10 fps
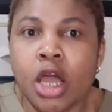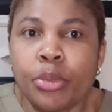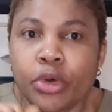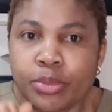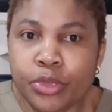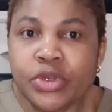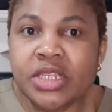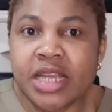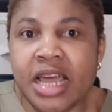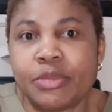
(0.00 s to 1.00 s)
But
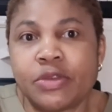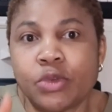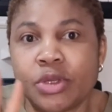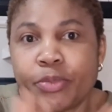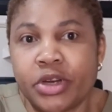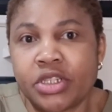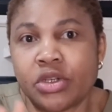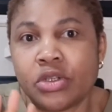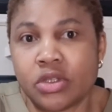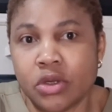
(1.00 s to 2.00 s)
most times with
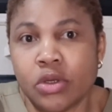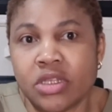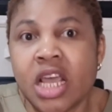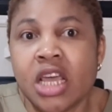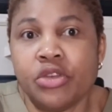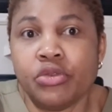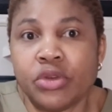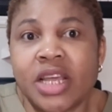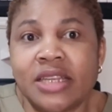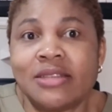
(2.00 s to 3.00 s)
pressure sores, you know
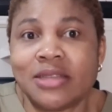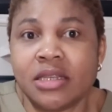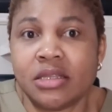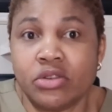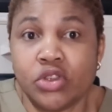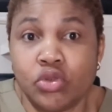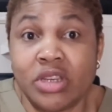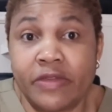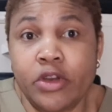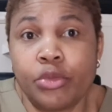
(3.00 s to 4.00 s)
that this thing is going to
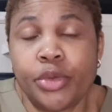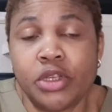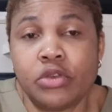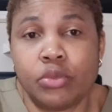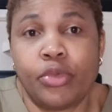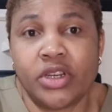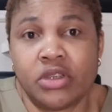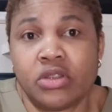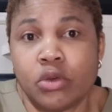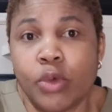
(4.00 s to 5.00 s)
develop into pressure
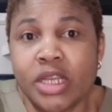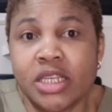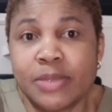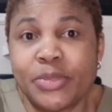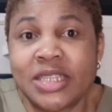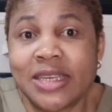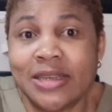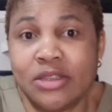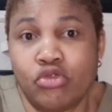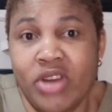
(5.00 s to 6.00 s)
sore. When the skin
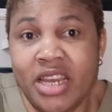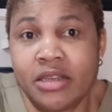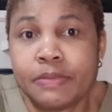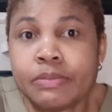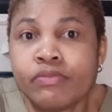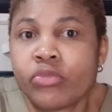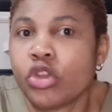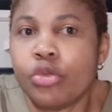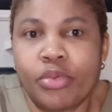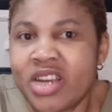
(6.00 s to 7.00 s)
is red,
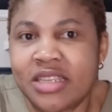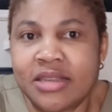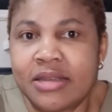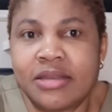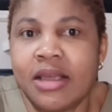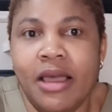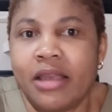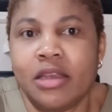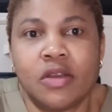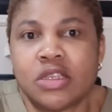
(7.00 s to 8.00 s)
you press it
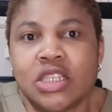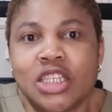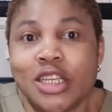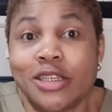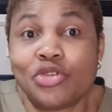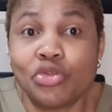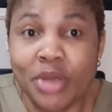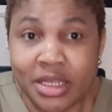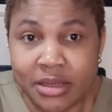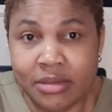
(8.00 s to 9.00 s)
and it doesn't change, it
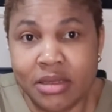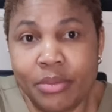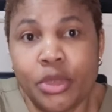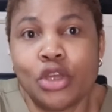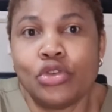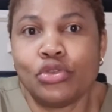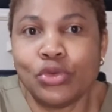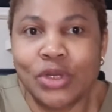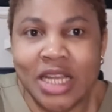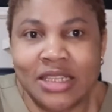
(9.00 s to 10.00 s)
remains the same. You
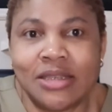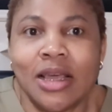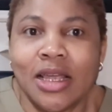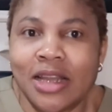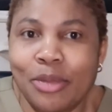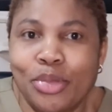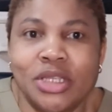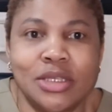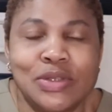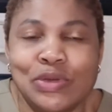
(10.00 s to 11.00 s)
know that that
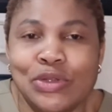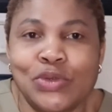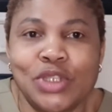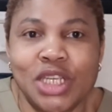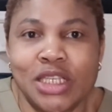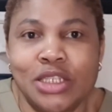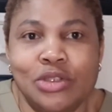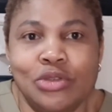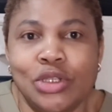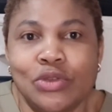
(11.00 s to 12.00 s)
place is going to
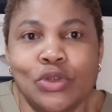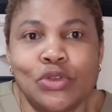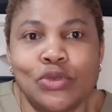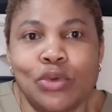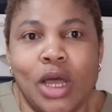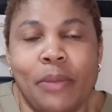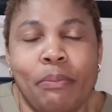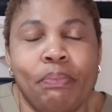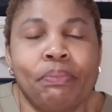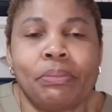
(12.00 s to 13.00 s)
change, is going
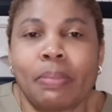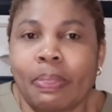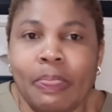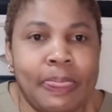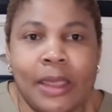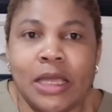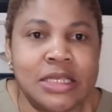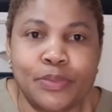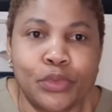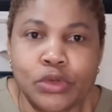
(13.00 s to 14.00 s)
to
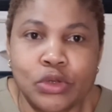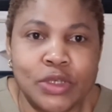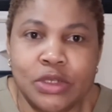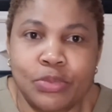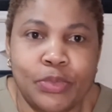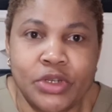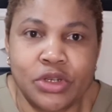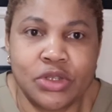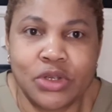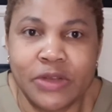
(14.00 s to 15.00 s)
it's prone to pressure
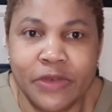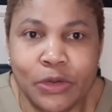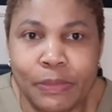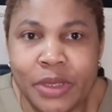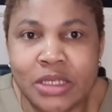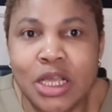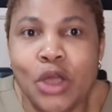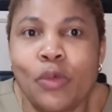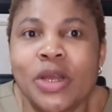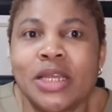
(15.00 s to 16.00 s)
sore development.
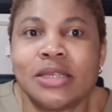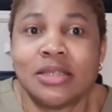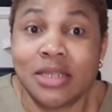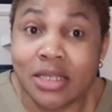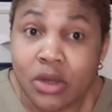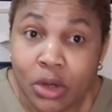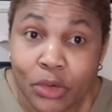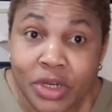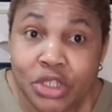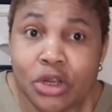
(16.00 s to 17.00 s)
When there's
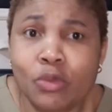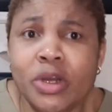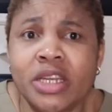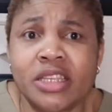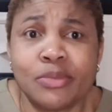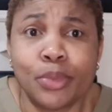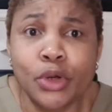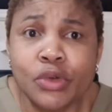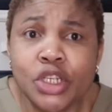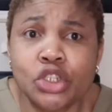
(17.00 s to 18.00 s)
discoloration, when there's
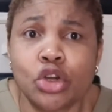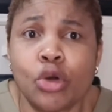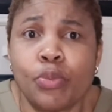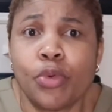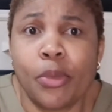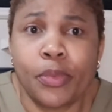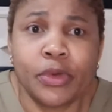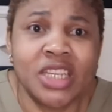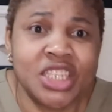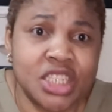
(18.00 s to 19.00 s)
bluish or
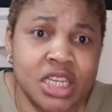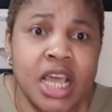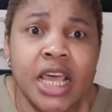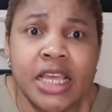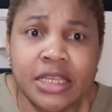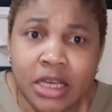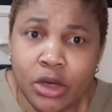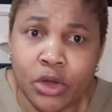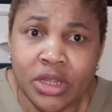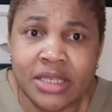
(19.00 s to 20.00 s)
purplish
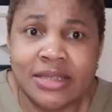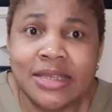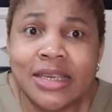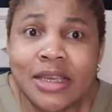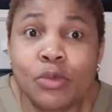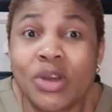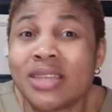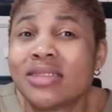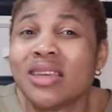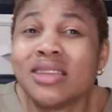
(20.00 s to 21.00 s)
on the skin, when the
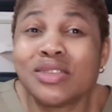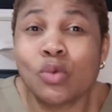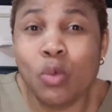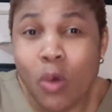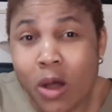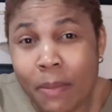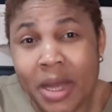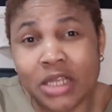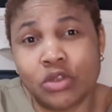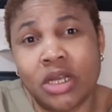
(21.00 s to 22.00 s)
skin is warm,
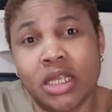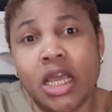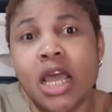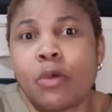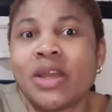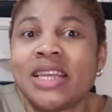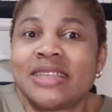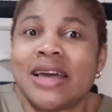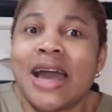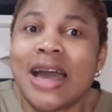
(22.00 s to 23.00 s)
actually, when there's
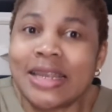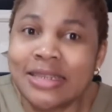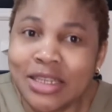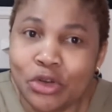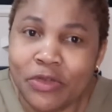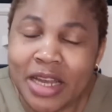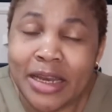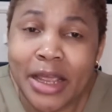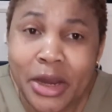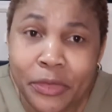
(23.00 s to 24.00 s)
a hardening of an
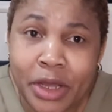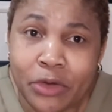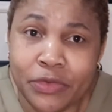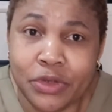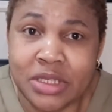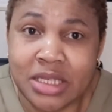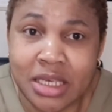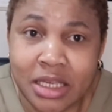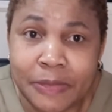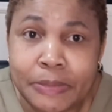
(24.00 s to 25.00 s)
area of your
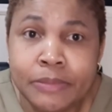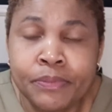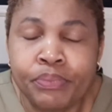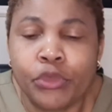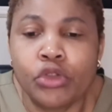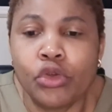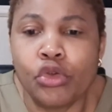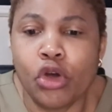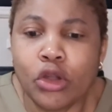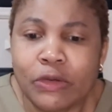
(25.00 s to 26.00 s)
skin, you know,
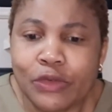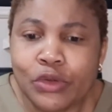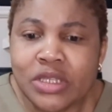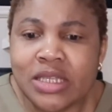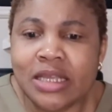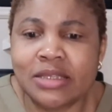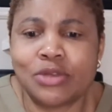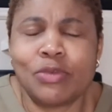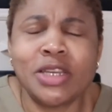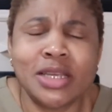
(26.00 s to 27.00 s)
all of those things.
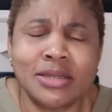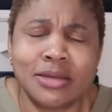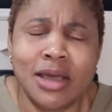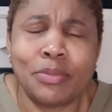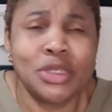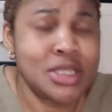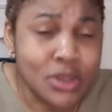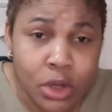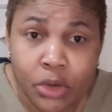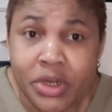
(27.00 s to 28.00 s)
When there's
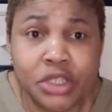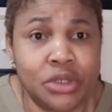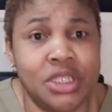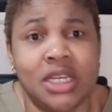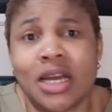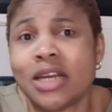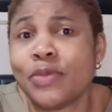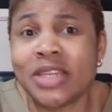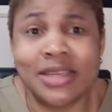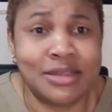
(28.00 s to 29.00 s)
discoloration, generally,
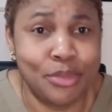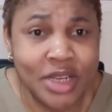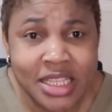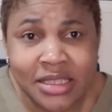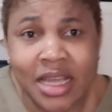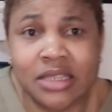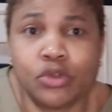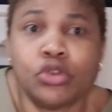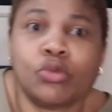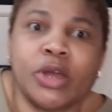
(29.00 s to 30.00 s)
when there's blisters,
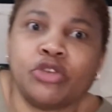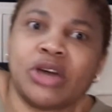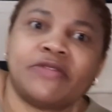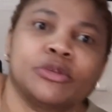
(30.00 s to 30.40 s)
you know, when you have a